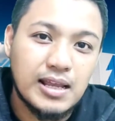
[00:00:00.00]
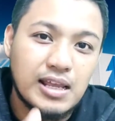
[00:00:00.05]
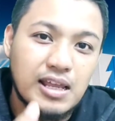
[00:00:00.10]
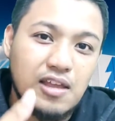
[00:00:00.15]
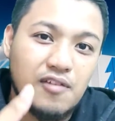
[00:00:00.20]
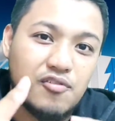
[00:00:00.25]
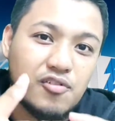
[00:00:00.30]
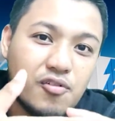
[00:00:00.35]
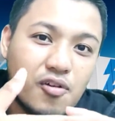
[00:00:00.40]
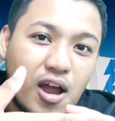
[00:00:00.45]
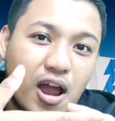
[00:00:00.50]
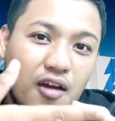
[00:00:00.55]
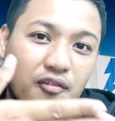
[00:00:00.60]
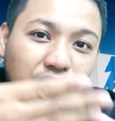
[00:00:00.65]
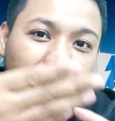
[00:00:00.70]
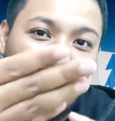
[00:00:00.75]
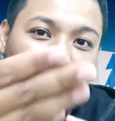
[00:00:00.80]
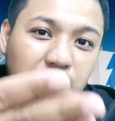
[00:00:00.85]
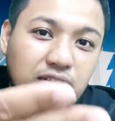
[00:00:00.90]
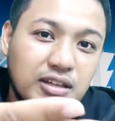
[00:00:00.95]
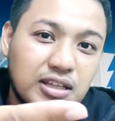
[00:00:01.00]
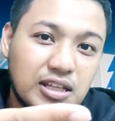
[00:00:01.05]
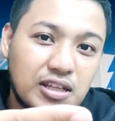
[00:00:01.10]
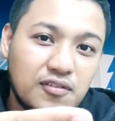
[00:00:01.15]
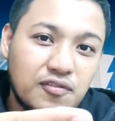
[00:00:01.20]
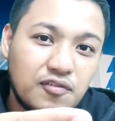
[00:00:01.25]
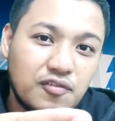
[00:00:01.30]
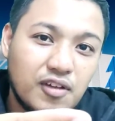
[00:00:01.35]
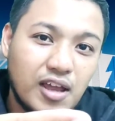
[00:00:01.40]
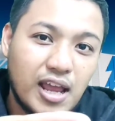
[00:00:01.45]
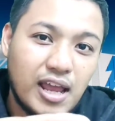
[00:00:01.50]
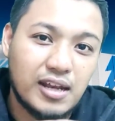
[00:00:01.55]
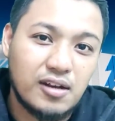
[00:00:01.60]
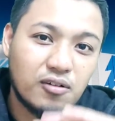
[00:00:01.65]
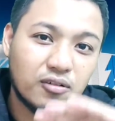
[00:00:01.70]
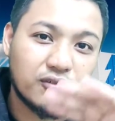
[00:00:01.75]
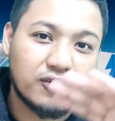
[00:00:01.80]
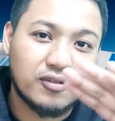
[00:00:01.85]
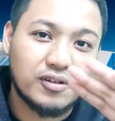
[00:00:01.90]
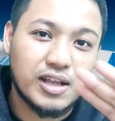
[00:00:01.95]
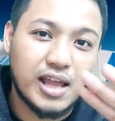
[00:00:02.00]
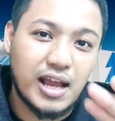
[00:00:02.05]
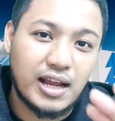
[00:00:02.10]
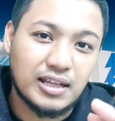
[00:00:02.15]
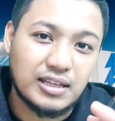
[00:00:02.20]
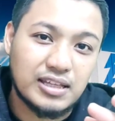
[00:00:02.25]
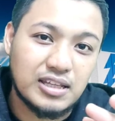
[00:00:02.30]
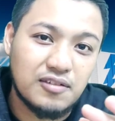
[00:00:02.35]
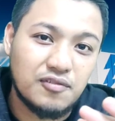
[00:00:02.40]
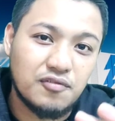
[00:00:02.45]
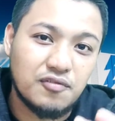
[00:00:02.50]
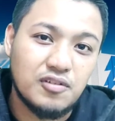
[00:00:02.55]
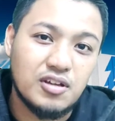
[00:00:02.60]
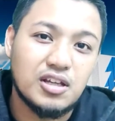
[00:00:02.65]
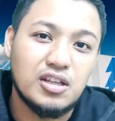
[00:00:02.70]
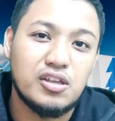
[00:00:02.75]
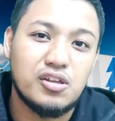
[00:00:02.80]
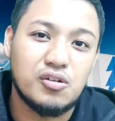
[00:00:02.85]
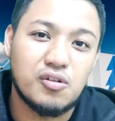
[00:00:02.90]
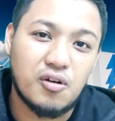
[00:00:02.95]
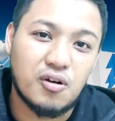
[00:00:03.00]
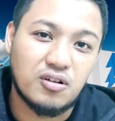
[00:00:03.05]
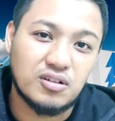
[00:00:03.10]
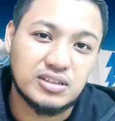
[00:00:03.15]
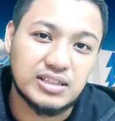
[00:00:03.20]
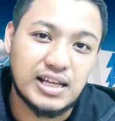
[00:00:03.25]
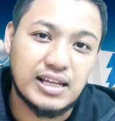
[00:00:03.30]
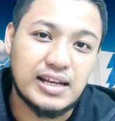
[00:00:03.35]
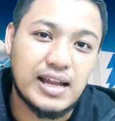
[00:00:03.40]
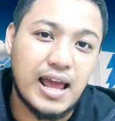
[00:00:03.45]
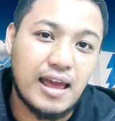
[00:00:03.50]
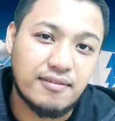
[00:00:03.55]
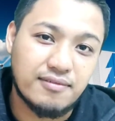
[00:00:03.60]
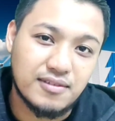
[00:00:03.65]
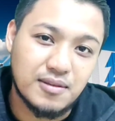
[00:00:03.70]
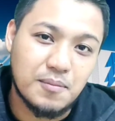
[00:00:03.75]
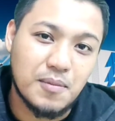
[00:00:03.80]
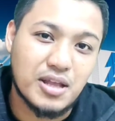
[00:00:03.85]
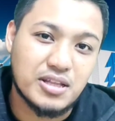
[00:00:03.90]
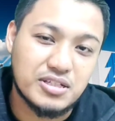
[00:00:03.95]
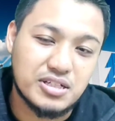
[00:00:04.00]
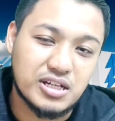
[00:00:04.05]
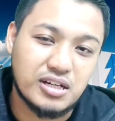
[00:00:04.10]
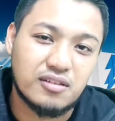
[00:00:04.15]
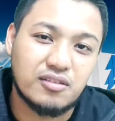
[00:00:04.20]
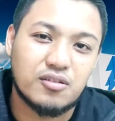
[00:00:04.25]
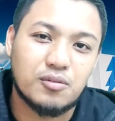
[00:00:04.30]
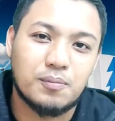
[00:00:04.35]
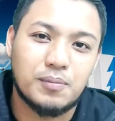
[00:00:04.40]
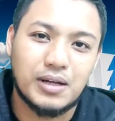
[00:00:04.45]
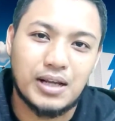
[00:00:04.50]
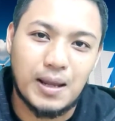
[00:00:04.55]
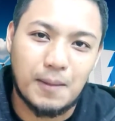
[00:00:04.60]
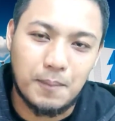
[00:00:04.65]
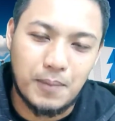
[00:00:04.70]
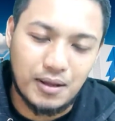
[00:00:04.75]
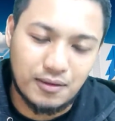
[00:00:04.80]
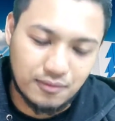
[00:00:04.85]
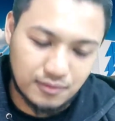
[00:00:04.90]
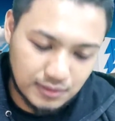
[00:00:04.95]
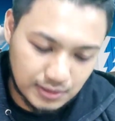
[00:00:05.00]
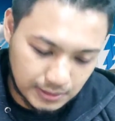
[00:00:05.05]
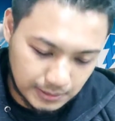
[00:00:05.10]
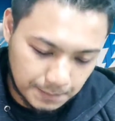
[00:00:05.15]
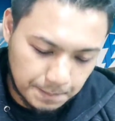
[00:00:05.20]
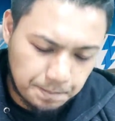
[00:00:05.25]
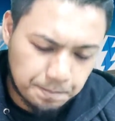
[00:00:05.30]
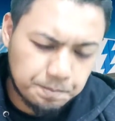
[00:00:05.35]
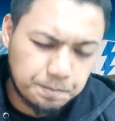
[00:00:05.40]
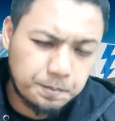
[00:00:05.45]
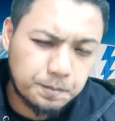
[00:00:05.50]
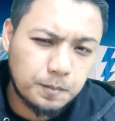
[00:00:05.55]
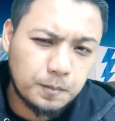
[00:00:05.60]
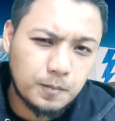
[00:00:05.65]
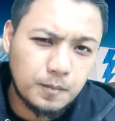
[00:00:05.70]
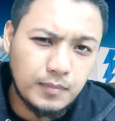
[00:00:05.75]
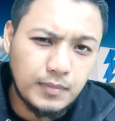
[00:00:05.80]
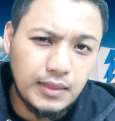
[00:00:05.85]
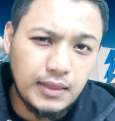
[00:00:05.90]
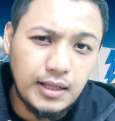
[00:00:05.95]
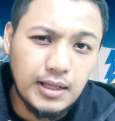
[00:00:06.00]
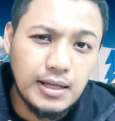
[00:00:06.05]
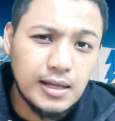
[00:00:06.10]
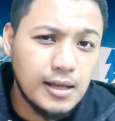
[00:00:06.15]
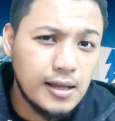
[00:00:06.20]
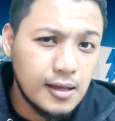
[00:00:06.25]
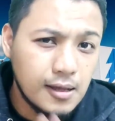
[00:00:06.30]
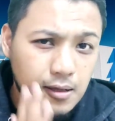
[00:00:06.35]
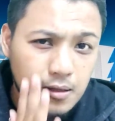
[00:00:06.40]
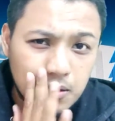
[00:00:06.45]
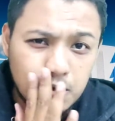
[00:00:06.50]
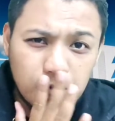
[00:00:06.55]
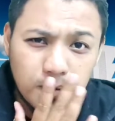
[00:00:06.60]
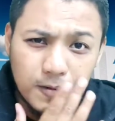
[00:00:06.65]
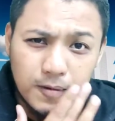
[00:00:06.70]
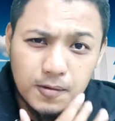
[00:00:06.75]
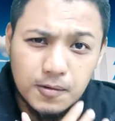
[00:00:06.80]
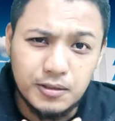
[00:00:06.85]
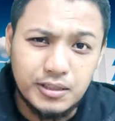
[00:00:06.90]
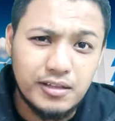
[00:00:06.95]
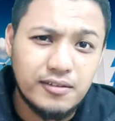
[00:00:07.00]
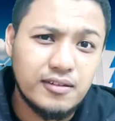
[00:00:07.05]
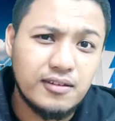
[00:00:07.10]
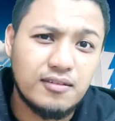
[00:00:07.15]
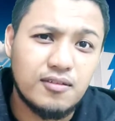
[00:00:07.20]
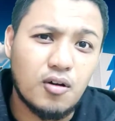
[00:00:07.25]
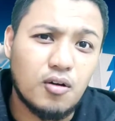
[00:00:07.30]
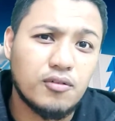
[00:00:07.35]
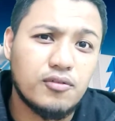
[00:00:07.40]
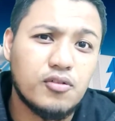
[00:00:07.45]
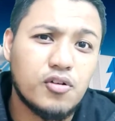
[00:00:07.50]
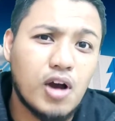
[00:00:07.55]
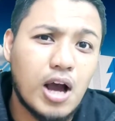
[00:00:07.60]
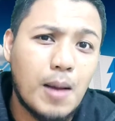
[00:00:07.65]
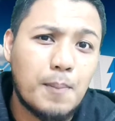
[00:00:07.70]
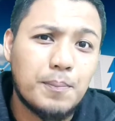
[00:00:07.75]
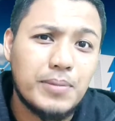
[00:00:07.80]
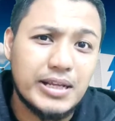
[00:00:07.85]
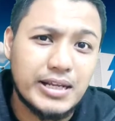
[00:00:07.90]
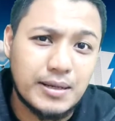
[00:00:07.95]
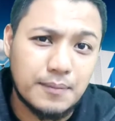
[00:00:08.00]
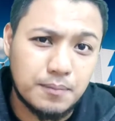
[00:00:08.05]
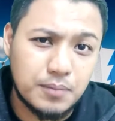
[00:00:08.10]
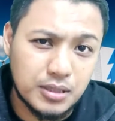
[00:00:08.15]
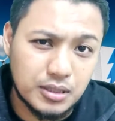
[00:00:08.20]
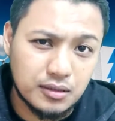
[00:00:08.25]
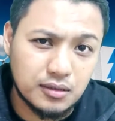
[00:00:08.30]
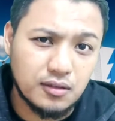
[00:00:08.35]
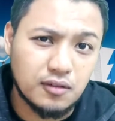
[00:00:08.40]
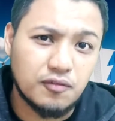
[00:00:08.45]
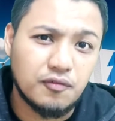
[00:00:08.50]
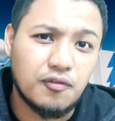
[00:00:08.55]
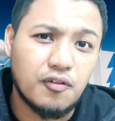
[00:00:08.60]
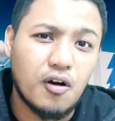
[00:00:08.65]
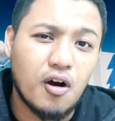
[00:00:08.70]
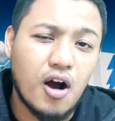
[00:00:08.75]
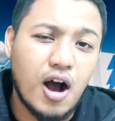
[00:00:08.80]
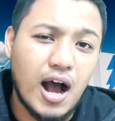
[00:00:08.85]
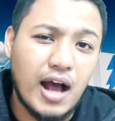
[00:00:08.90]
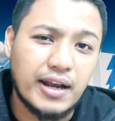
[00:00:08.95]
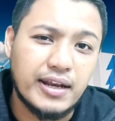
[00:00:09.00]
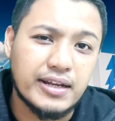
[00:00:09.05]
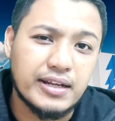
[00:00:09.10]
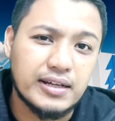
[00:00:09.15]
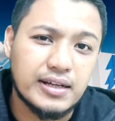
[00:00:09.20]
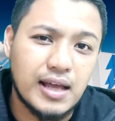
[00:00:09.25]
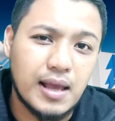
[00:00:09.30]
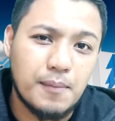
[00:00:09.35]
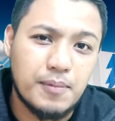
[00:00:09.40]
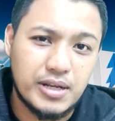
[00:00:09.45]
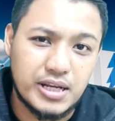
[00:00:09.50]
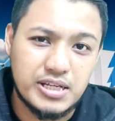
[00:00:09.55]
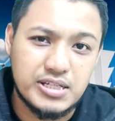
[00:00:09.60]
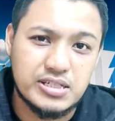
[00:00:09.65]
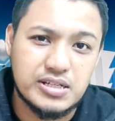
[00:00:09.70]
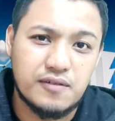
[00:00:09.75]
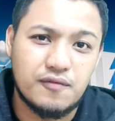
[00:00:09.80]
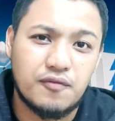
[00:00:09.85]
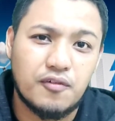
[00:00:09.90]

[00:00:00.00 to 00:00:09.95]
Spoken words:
If you have positive and also negative, you call that asymmetric supercapacitor. So this is also applicable for other application.